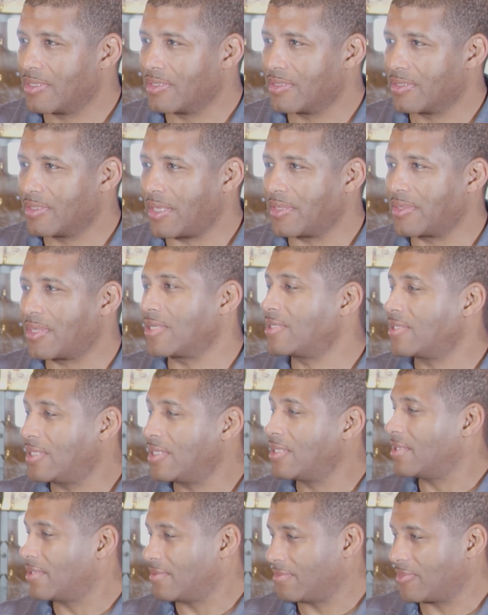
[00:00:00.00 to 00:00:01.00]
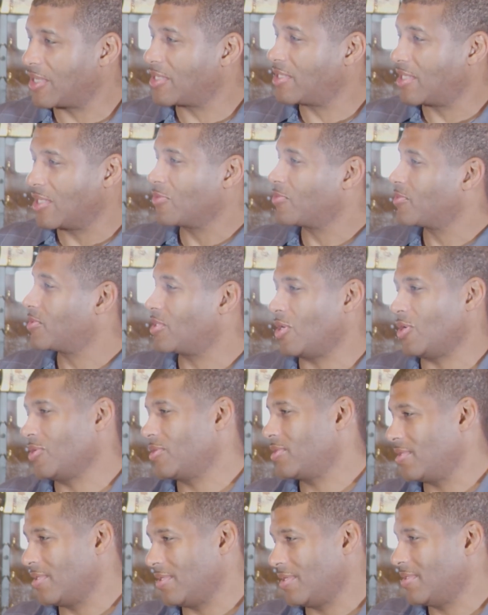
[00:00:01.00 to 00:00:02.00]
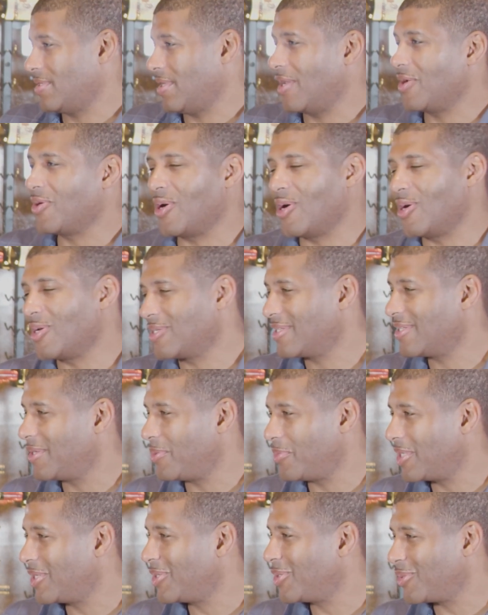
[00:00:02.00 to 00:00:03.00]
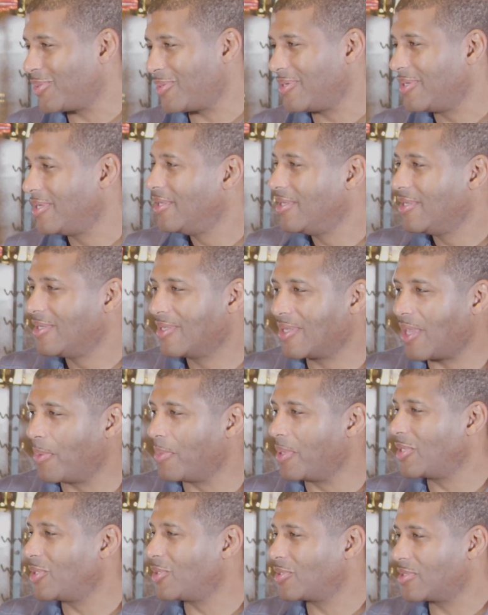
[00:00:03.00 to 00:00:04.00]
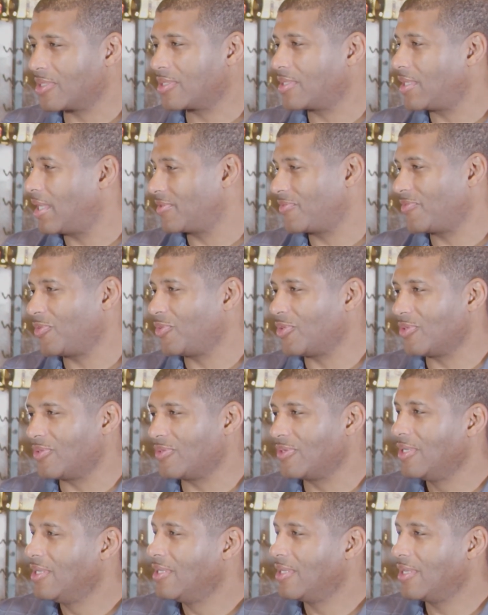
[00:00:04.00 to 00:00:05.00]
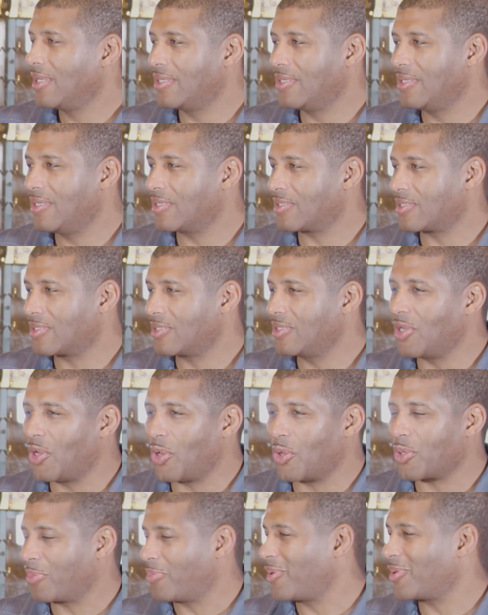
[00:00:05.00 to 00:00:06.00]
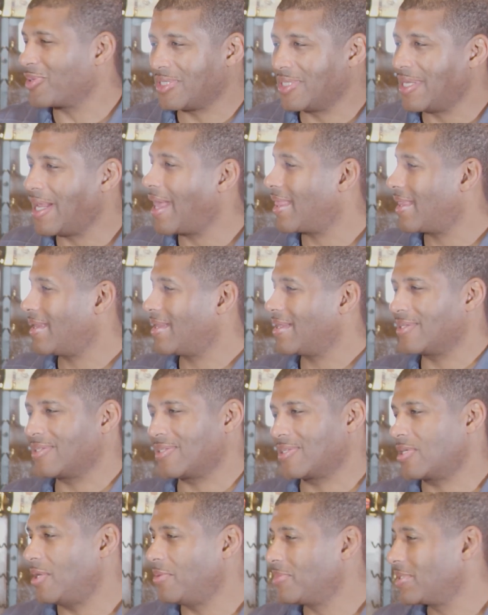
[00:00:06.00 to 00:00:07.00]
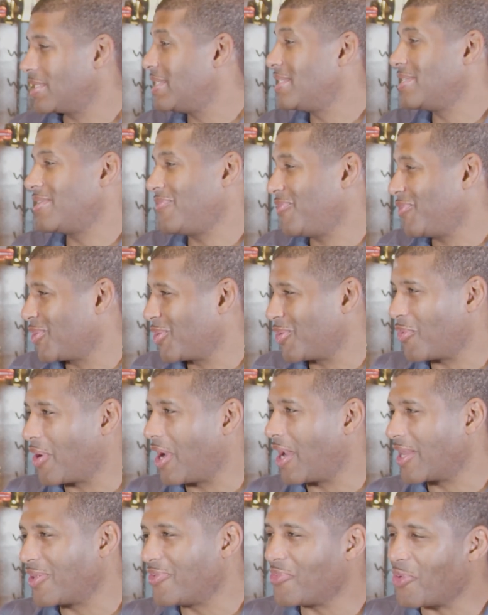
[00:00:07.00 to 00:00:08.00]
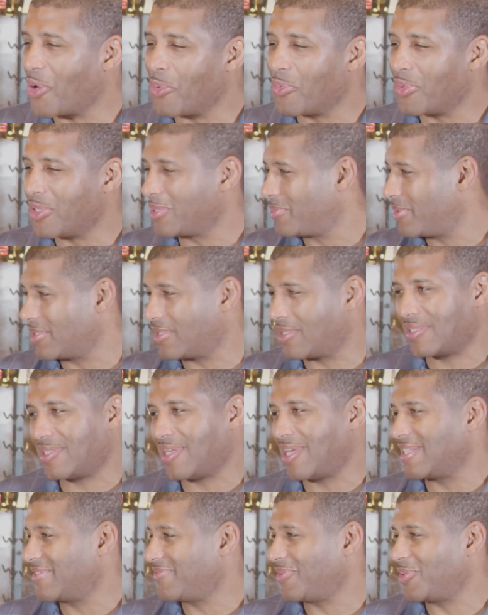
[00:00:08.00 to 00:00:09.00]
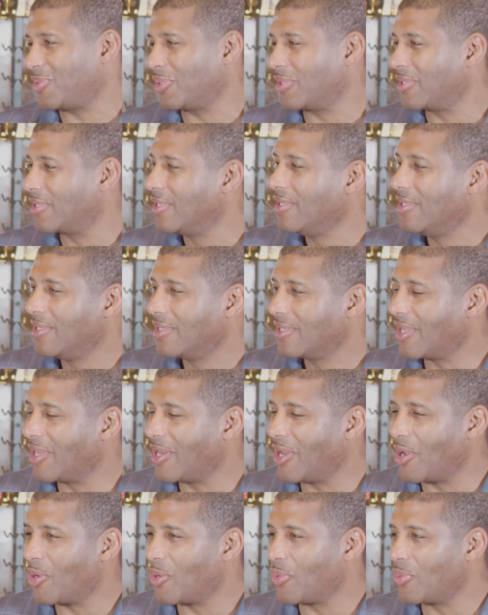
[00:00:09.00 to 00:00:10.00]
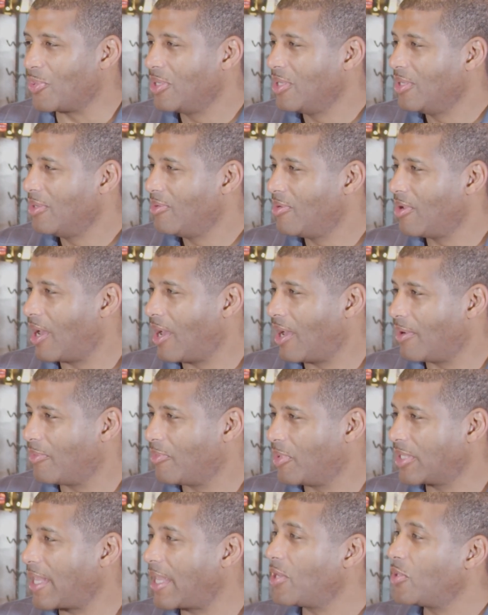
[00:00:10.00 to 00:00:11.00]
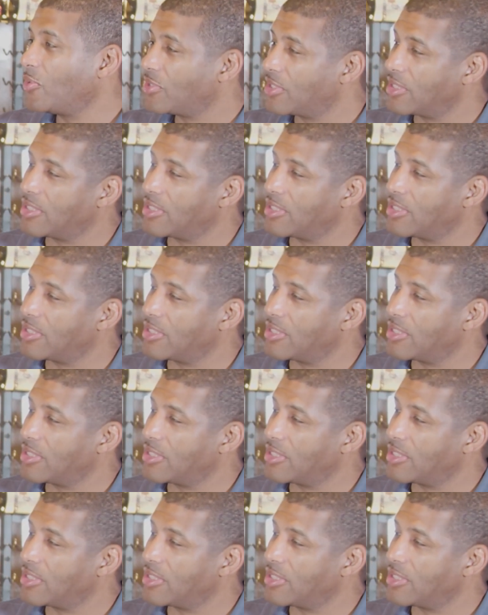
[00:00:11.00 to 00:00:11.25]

they see the results, and they're awesome. I mean, you're successful. It just, you know, your personality, it just comes easy for you, right? You've always been successful, you know, but they don't